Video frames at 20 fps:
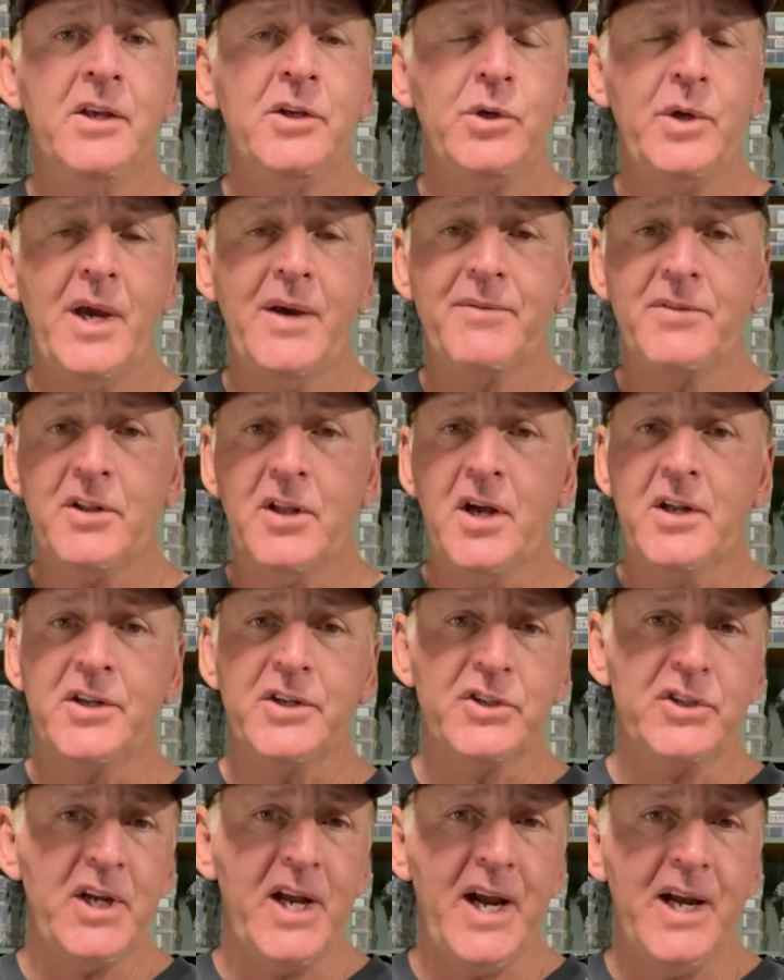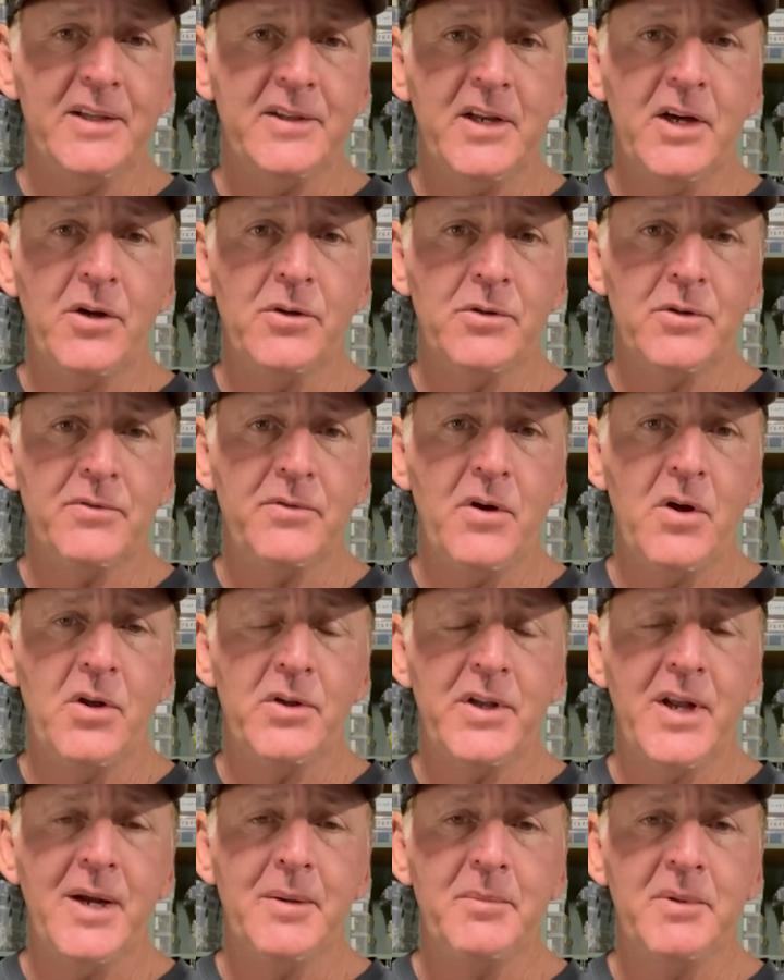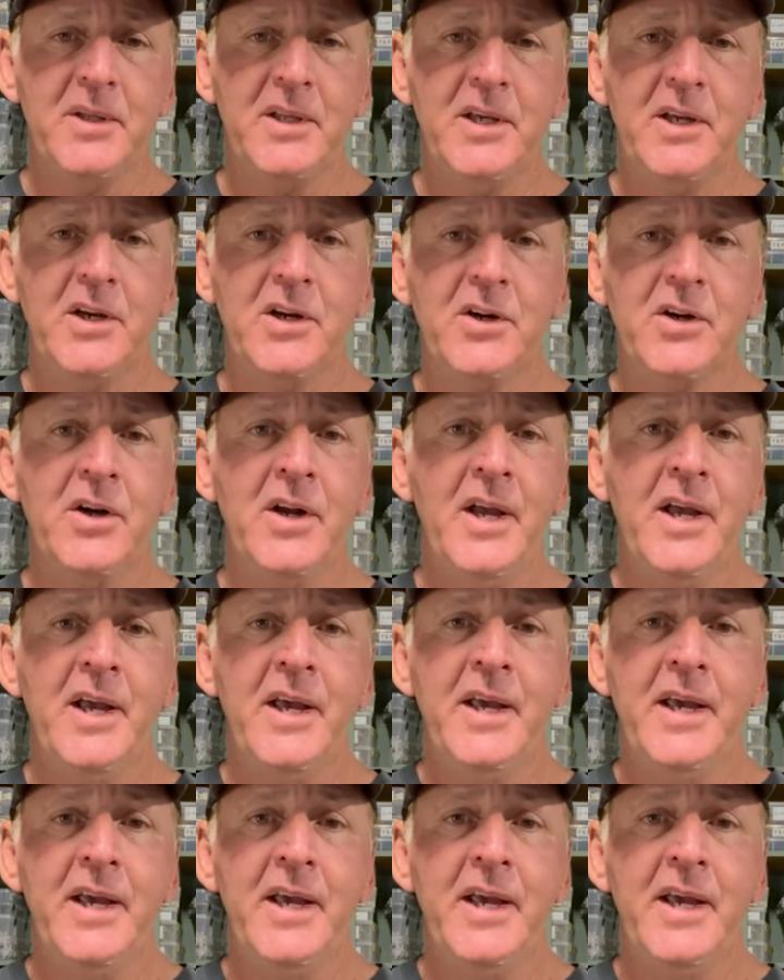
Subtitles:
You have a lot of shad there in the fall time of the year.